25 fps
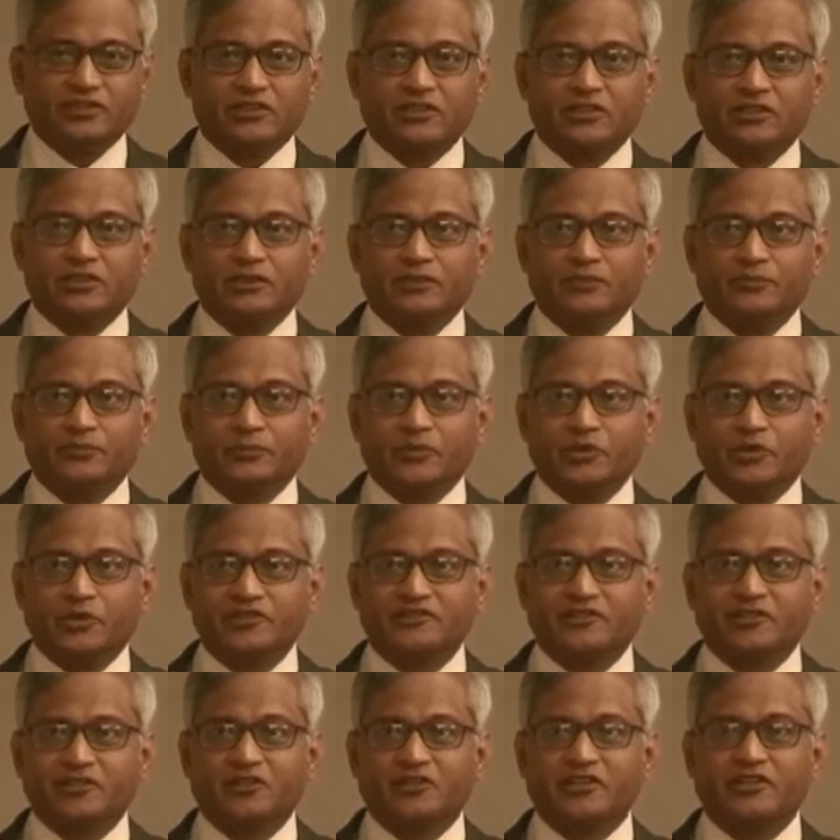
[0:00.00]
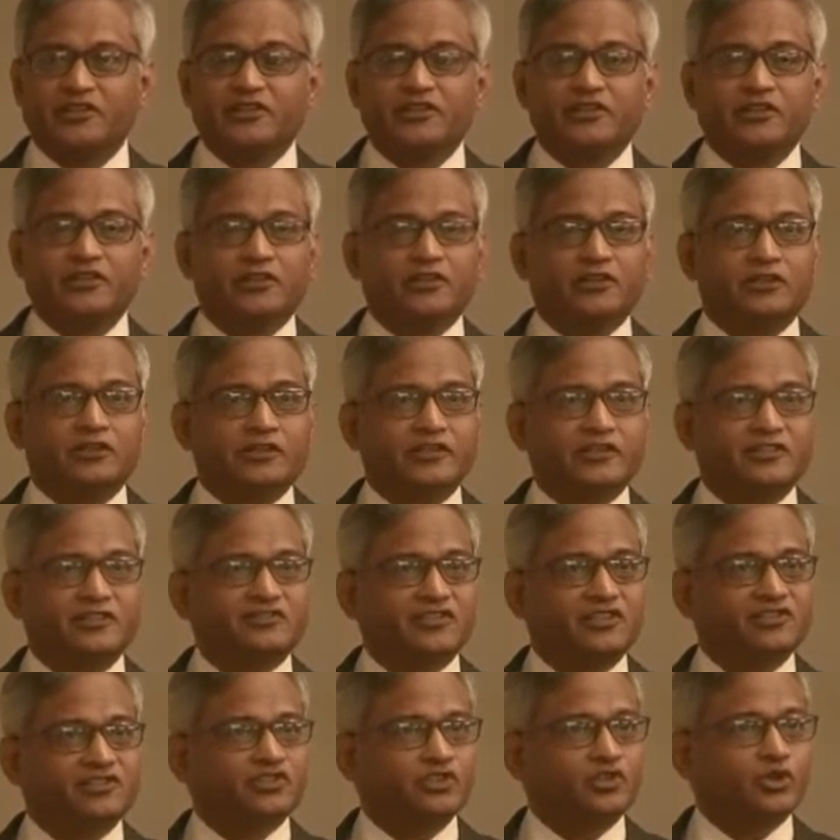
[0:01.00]
um, recently a uh,
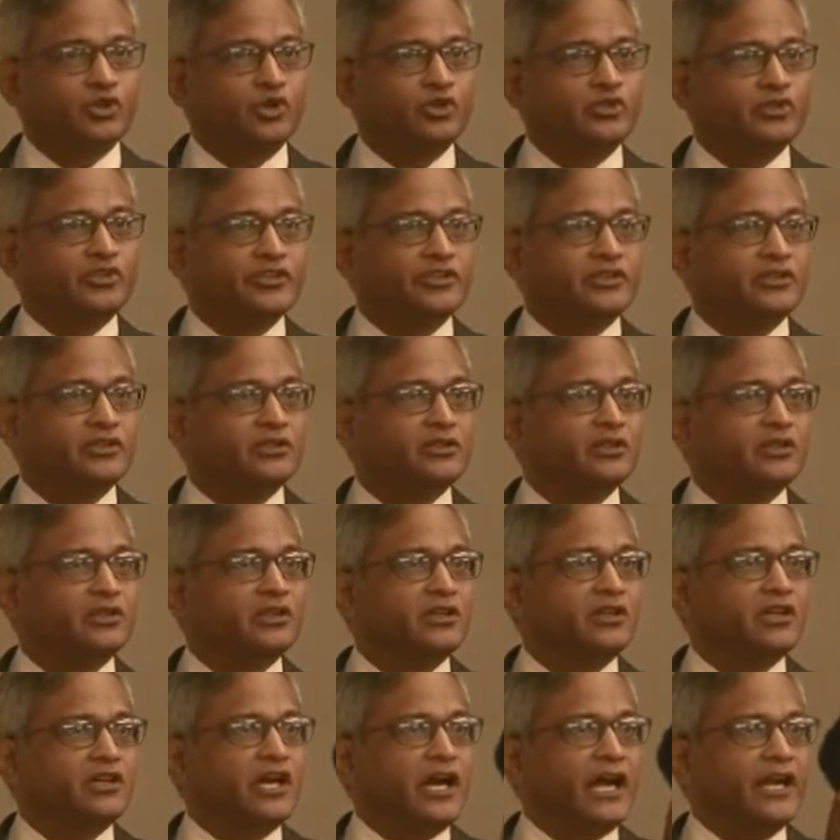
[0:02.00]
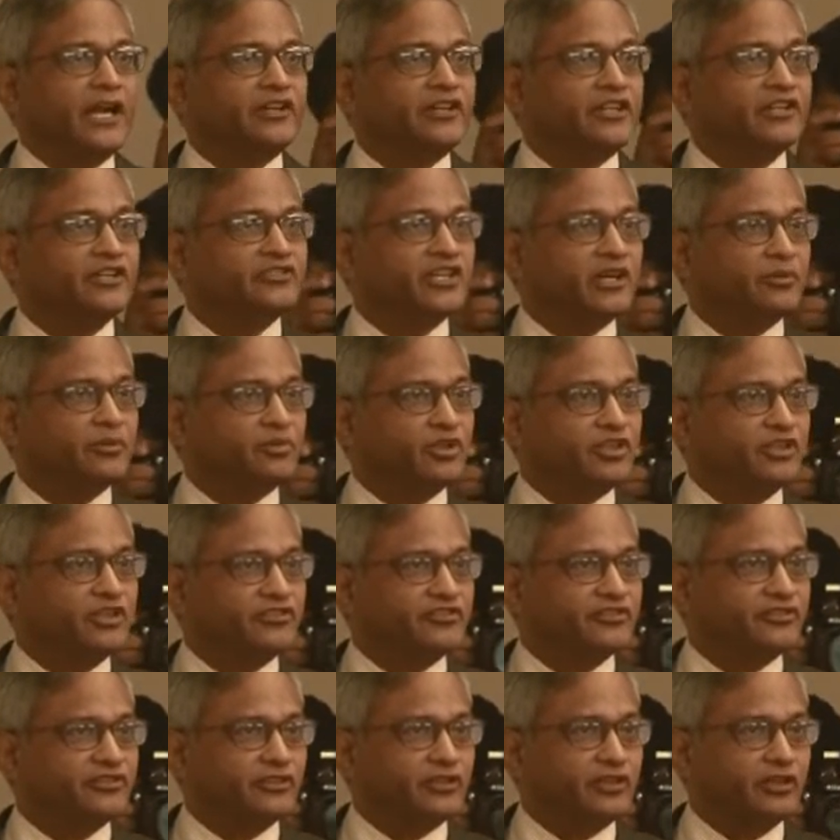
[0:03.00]
discussion on the
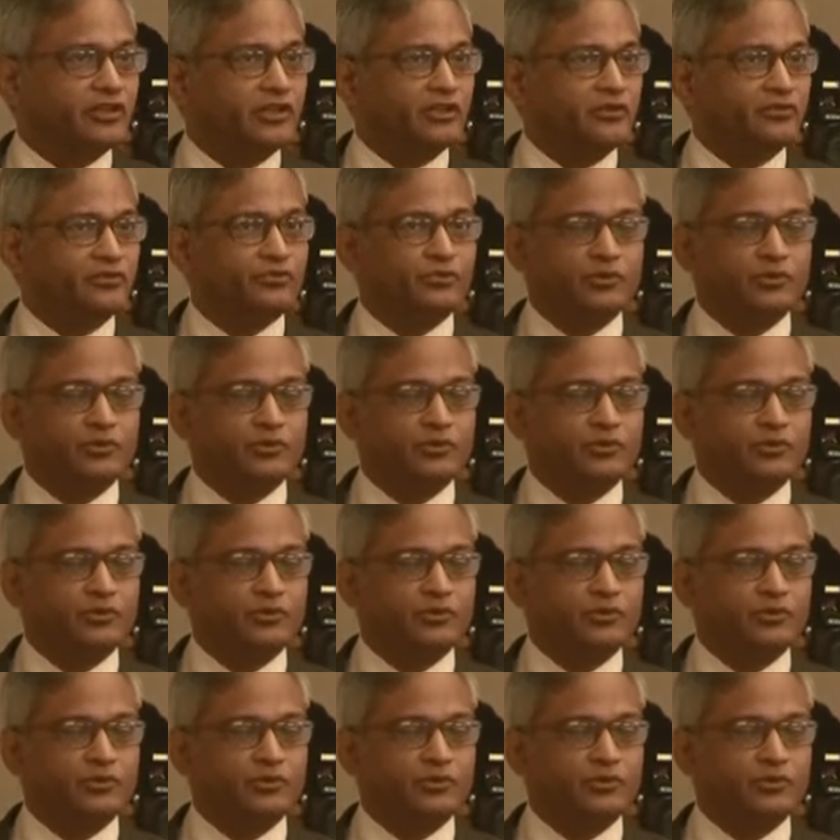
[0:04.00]
anti-Japanese uh,